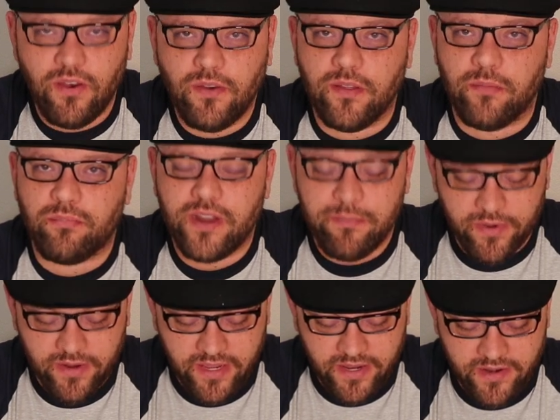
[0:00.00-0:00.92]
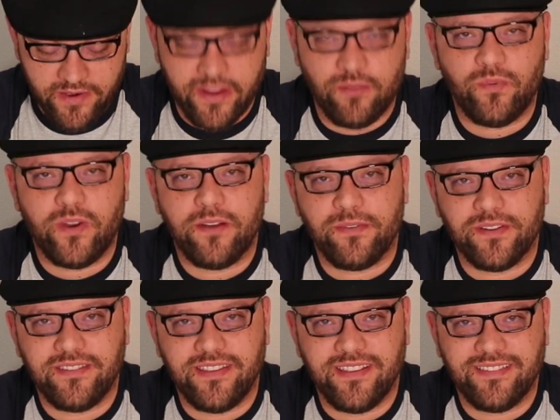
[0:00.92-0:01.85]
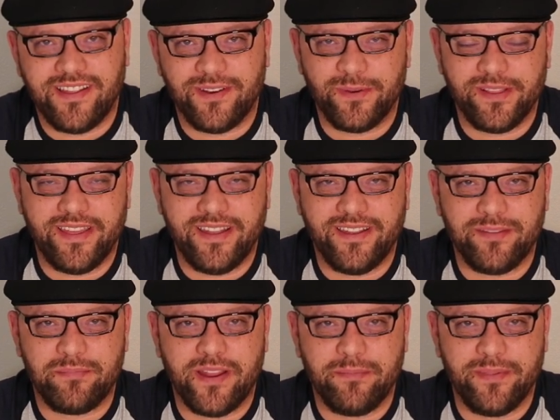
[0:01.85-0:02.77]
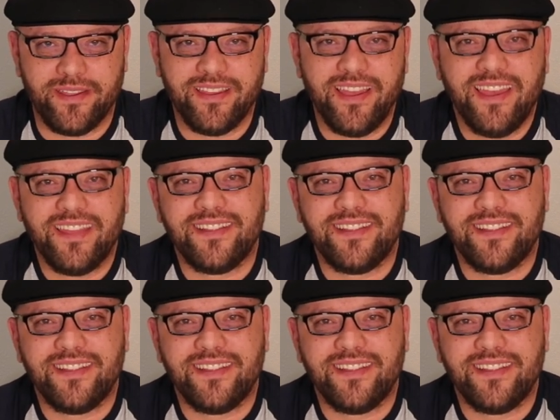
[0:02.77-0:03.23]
all the prepper gear and references that are related to prepping.